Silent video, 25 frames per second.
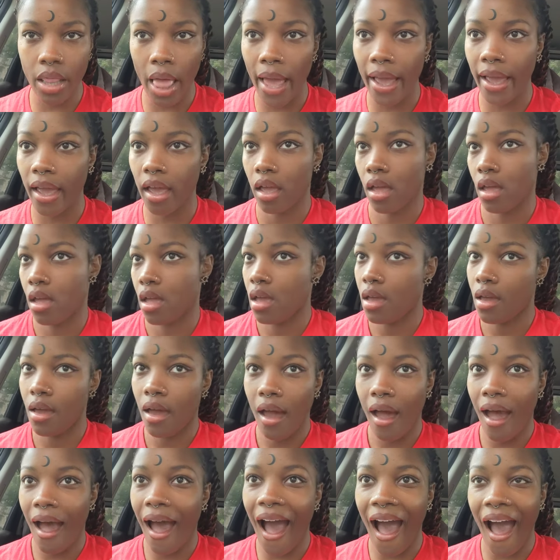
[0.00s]
Like
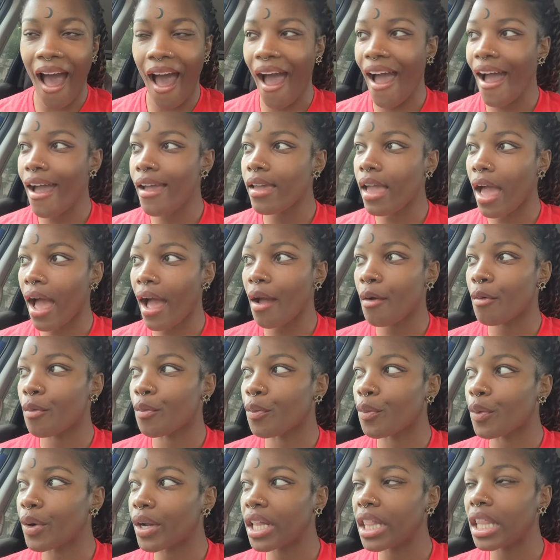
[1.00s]
I I
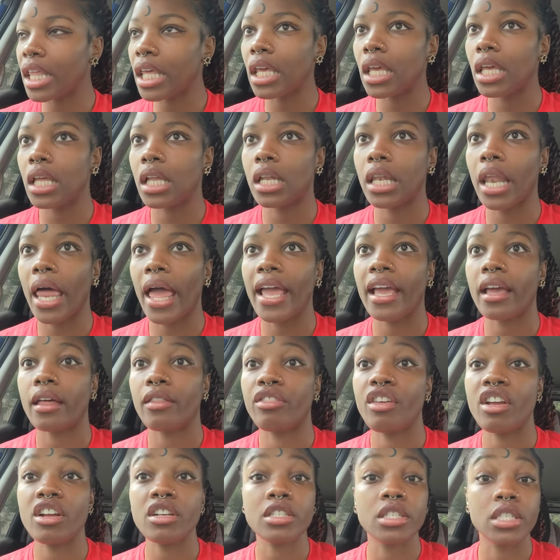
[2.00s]
really like
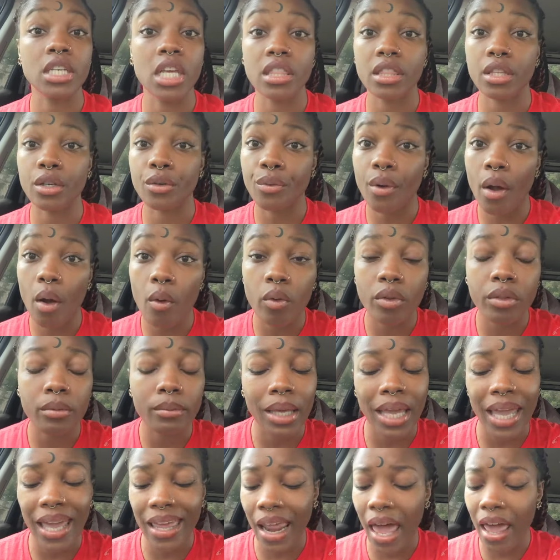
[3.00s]
there's nothing wrong with
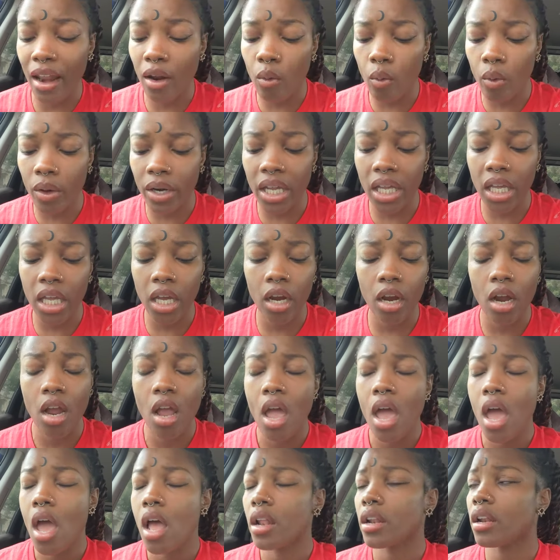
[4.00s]
me. And I don't want to hear,
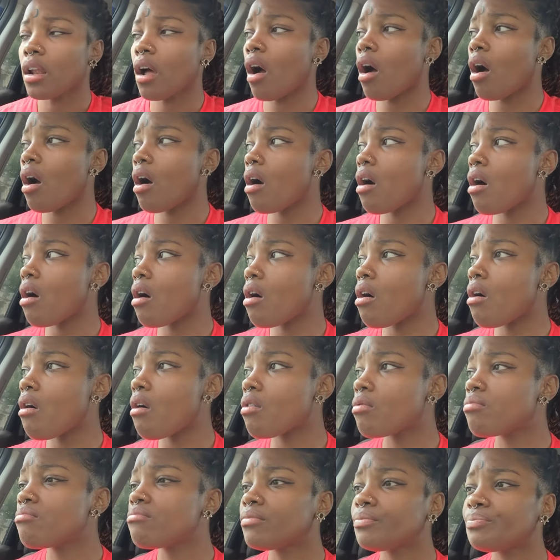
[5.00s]

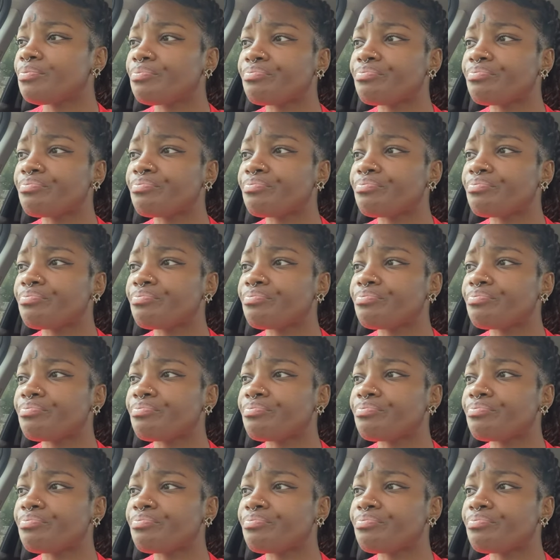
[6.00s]
oh,